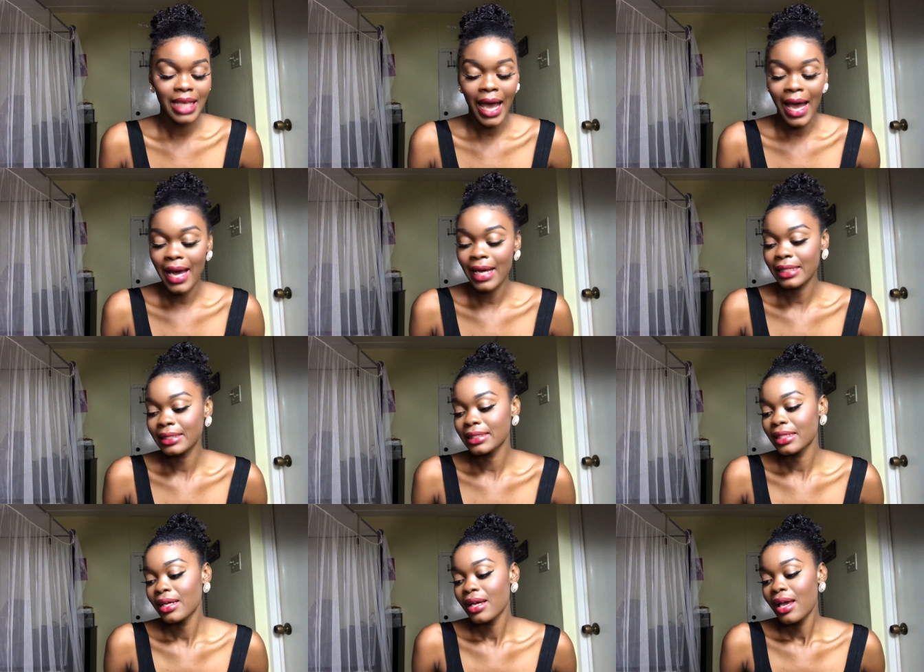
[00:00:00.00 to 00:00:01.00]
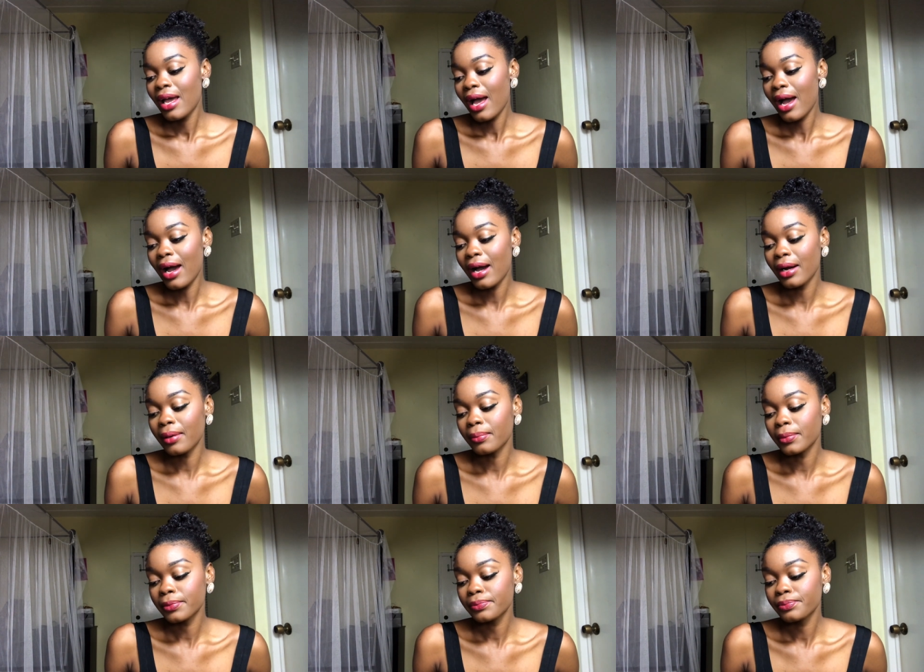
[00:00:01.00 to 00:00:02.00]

and um,